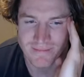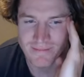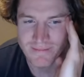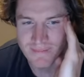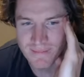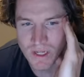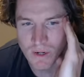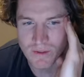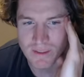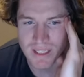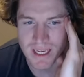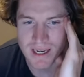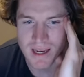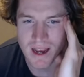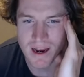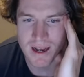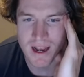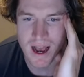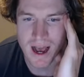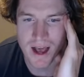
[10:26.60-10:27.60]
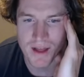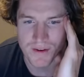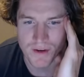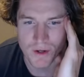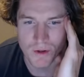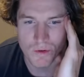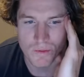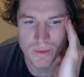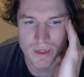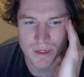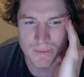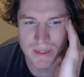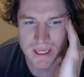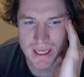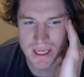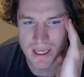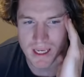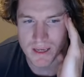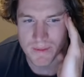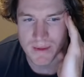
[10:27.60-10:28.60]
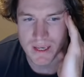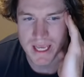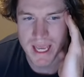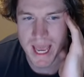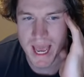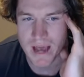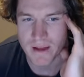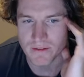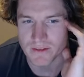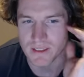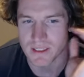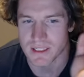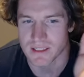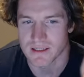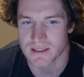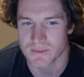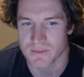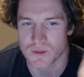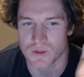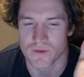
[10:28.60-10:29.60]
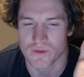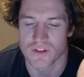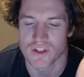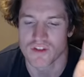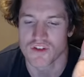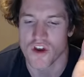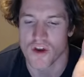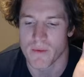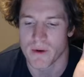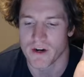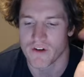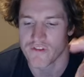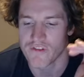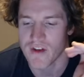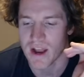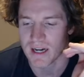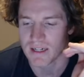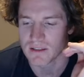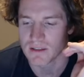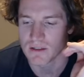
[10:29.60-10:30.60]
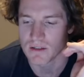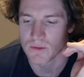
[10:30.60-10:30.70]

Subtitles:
I would say a cardinal, but it can be counted as some sort of determinant factor.